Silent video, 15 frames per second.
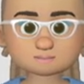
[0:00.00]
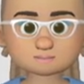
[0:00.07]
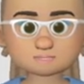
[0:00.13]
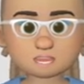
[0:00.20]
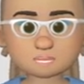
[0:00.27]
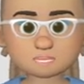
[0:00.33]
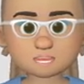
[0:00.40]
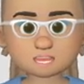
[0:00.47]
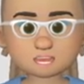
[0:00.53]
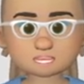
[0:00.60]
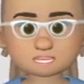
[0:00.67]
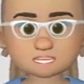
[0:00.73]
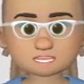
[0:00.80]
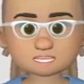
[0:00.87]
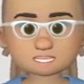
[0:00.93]
On the
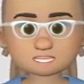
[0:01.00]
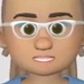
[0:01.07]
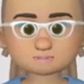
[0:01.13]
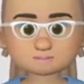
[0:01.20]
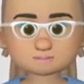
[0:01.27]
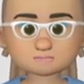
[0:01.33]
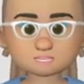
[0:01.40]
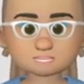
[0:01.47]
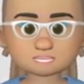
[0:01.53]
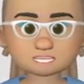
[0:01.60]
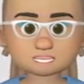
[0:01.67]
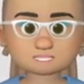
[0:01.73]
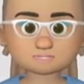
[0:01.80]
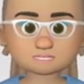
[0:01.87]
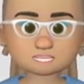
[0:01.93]
other hand,
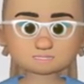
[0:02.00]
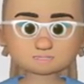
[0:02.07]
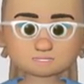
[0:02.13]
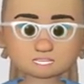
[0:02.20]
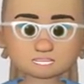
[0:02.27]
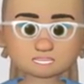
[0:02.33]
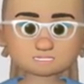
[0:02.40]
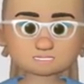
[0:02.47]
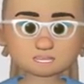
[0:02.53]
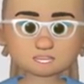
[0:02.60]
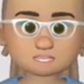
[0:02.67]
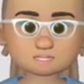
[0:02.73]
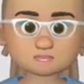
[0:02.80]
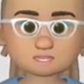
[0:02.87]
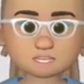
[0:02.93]
disaccharides
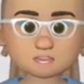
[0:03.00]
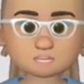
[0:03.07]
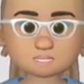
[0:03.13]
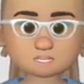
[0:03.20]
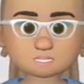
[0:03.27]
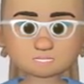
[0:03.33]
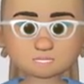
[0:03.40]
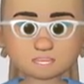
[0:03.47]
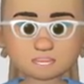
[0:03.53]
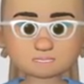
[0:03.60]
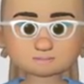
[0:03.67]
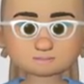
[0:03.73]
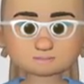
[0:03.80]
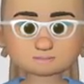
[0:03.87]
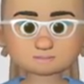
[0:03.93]
are going to be
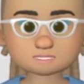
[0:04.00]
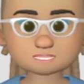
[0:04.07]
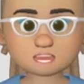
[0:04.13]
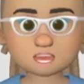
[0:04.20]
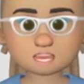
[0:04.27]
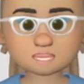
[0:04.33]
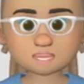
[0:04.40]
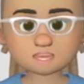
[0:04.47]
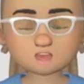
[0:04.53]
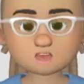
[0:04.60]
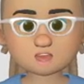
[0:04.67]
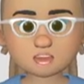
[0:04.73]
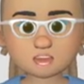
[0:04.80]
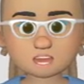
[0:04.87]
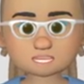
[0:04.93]

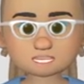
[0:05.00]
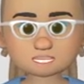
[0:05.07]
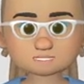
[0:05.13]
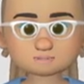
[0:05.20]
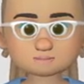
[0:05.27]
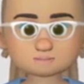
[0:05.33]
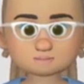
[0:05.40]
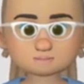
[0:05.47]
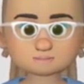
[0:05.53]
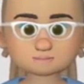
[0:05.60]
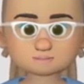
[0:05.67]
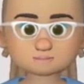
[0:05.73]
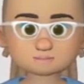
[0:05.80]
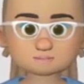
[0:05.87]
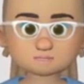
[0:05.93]
hydrolyzed
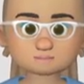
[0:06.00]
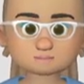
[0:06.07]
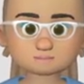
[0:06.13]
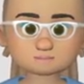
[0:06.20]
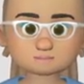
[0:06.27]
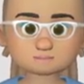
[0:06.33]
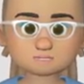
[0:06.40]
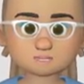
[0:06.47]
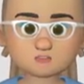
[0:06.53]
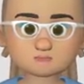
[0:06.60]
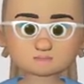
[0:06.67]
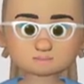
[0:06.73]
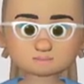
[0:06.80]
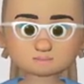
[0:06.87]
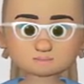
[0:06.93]

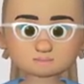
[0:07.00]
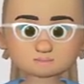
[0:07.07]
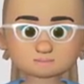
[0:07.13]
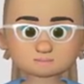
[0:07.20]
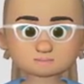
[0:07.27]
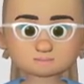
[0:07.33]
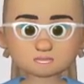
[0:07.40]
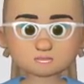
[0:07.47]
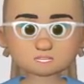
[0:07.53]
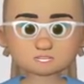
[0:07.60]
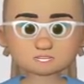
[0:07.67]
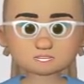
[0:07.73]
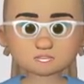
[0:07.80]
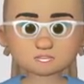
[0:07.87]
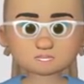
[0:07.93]
to
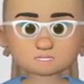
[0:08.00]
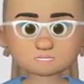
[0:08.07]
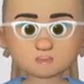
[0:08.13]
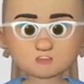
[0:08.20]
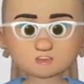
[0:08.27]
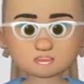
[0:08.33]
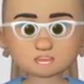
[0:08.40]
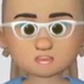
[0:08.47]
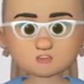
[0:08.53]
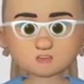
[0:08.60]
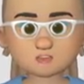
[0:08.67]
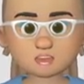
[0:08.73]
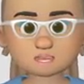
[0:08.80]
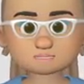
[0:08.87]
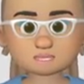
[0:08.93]
two simple
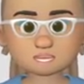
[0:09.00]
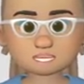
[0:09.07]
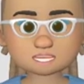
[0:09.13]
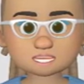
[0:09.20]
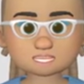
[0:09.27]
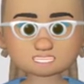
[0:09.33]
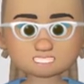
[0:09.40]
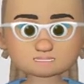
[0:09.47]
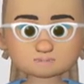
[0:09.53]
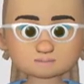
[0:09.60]
monosaccharides,